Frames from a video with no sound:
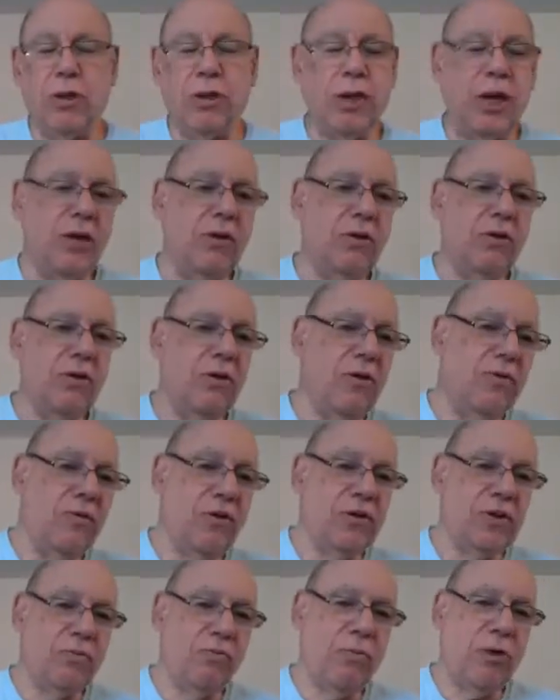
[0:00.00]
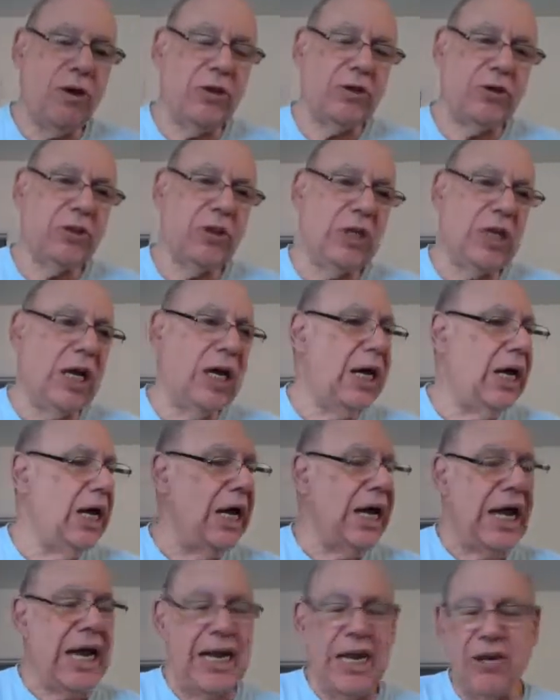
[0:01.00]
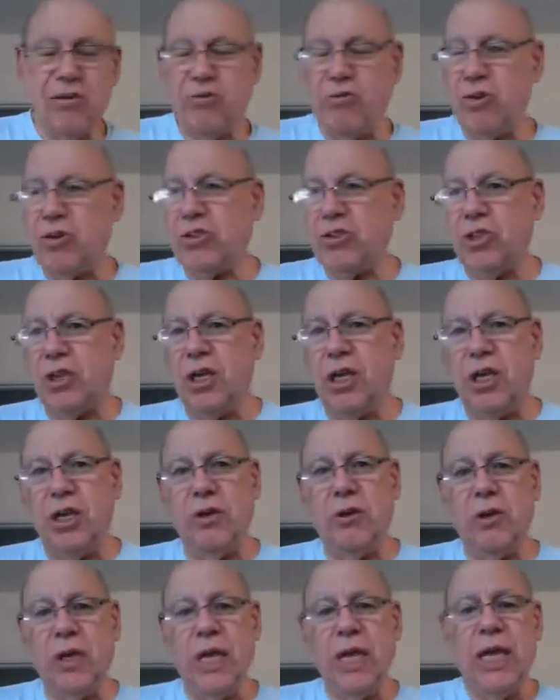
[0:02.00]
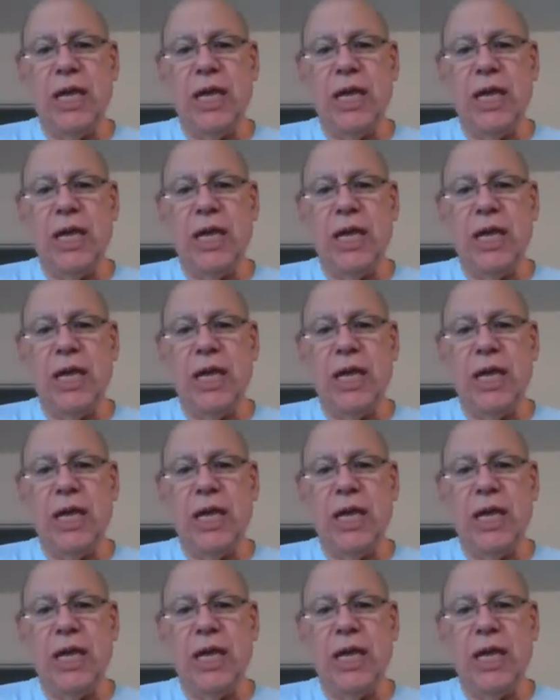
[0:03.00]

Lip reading: Now, you've expressed an interest in